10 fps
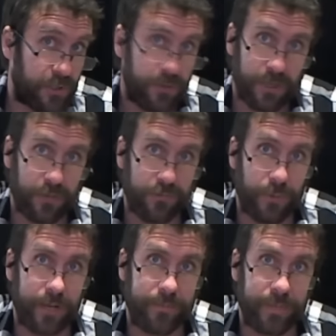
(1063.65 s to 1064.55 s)
Who knows
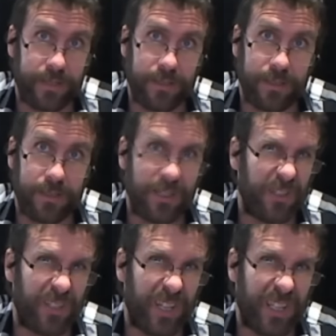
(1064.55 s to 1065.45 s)
what, but they're
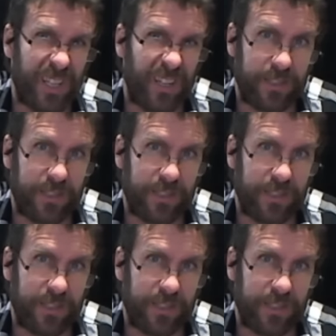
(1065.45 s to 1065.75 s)
not going to tell us.